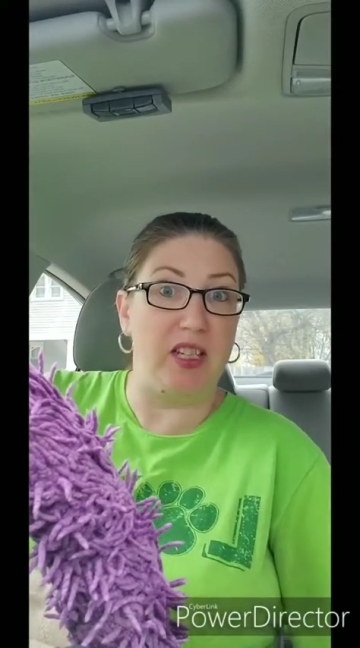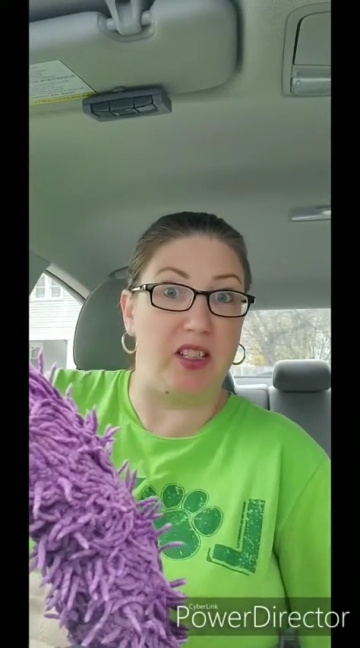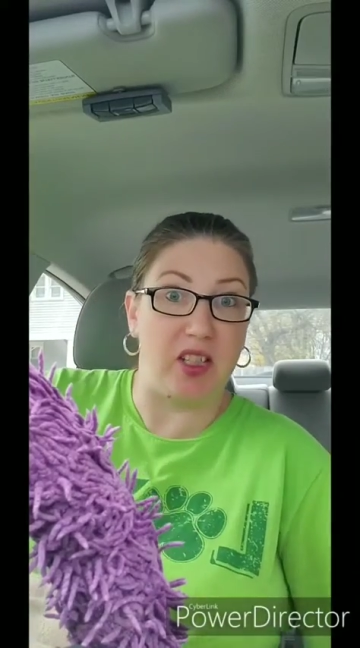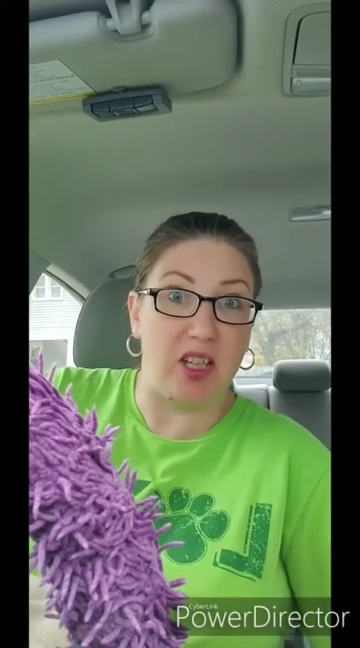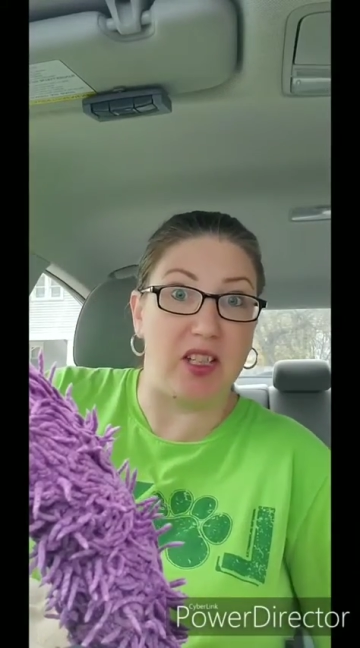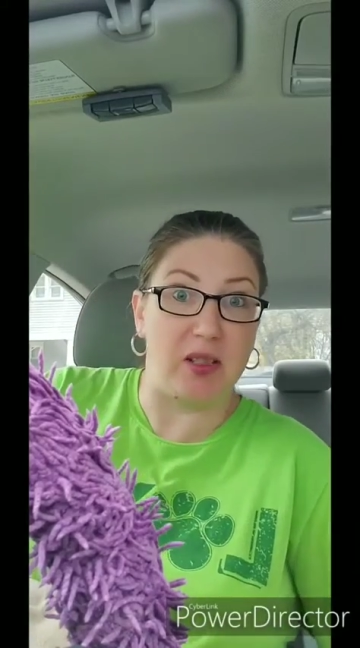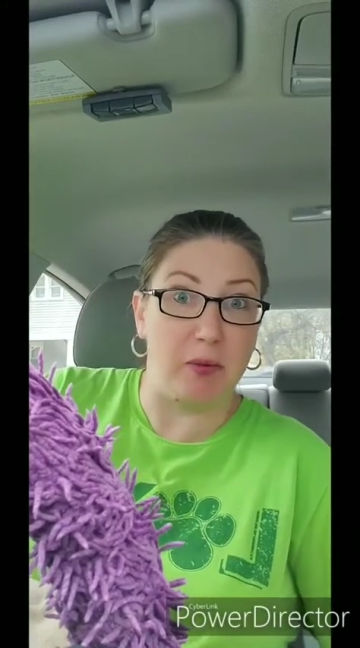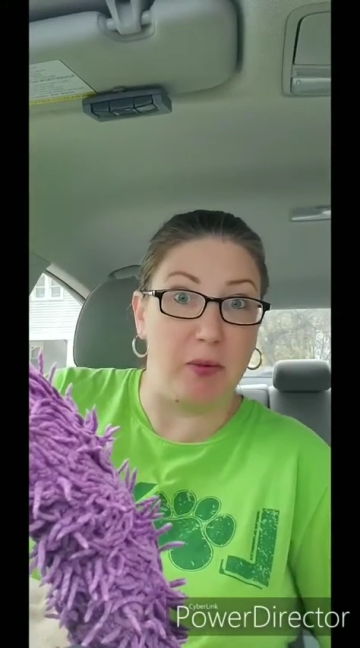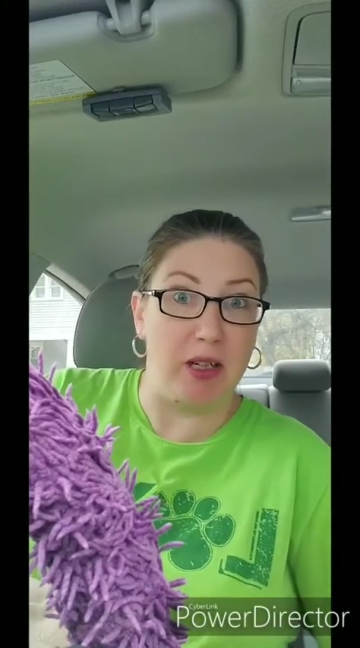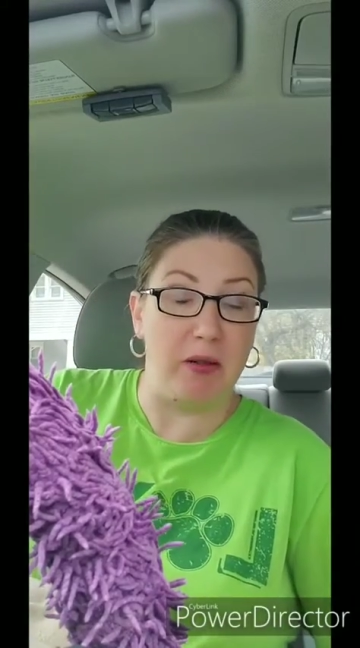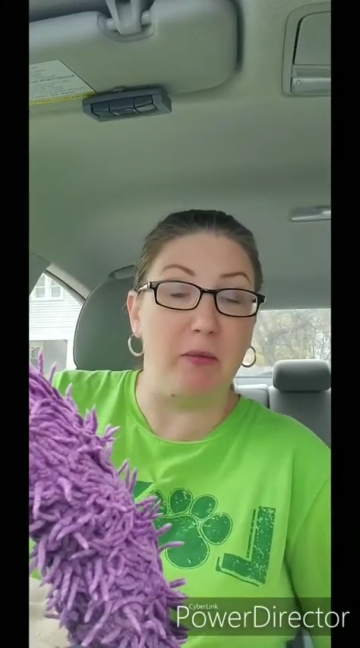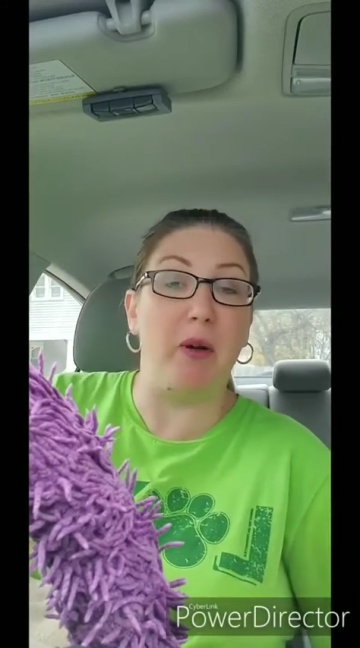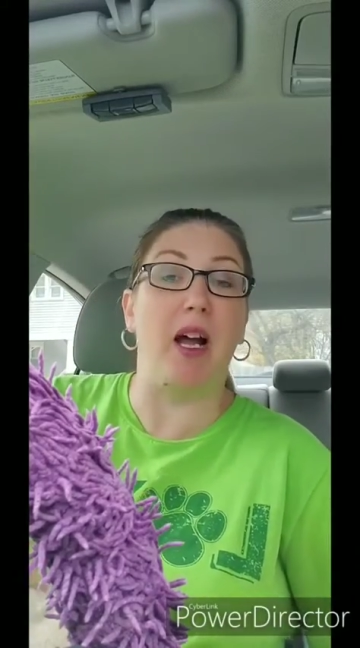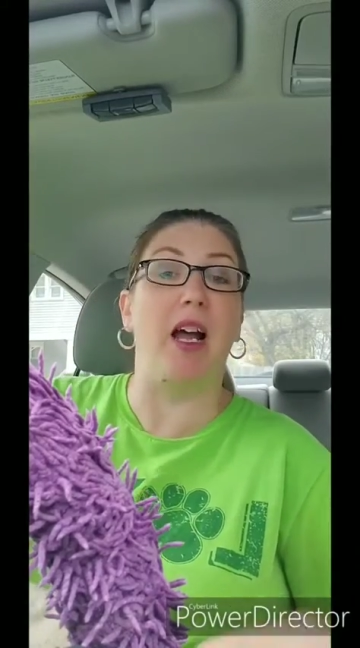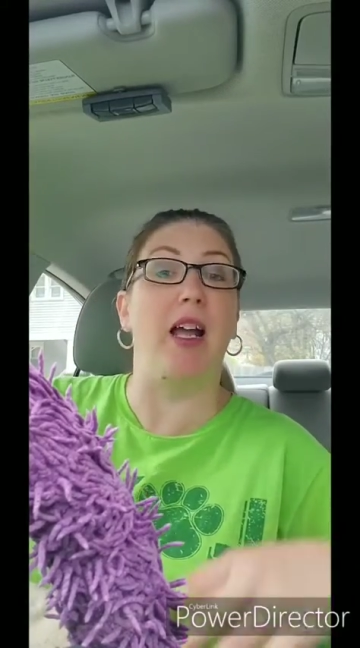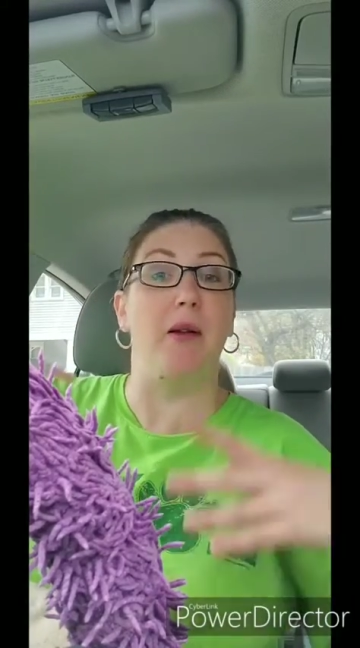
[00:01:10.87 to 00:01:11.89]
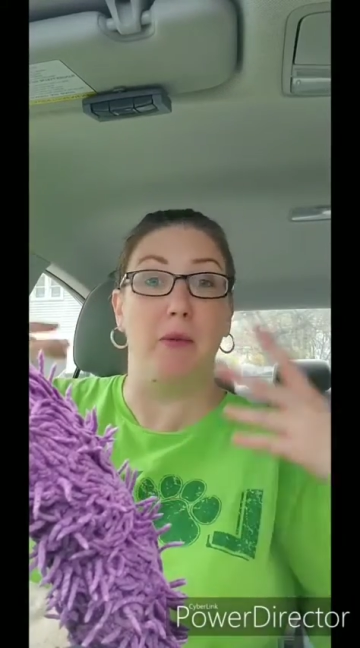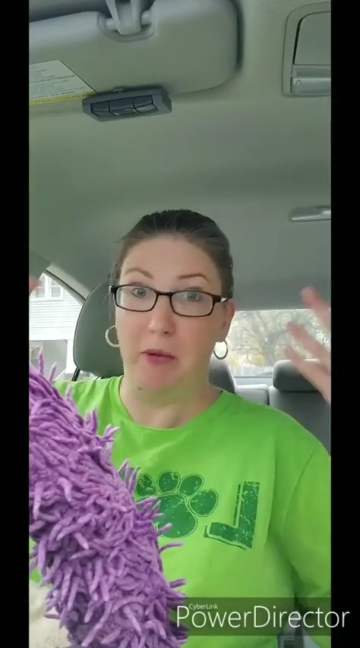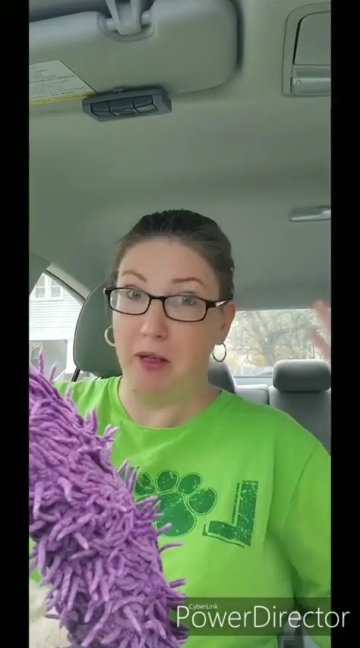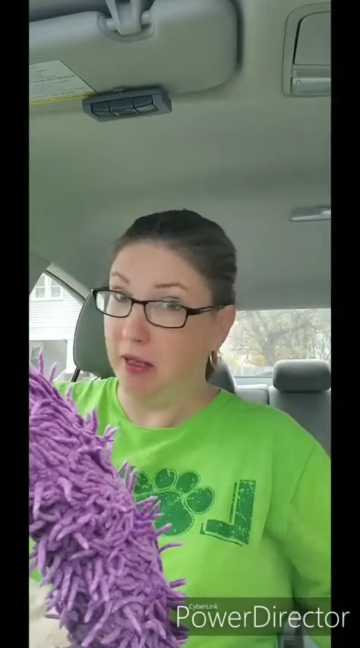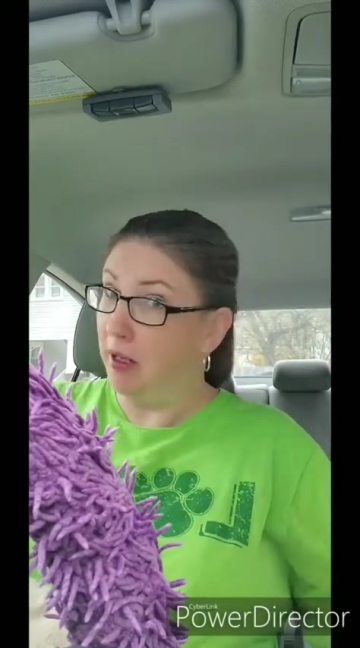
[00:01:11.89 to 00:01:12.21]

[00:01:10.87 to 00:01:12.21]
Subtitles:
assessment by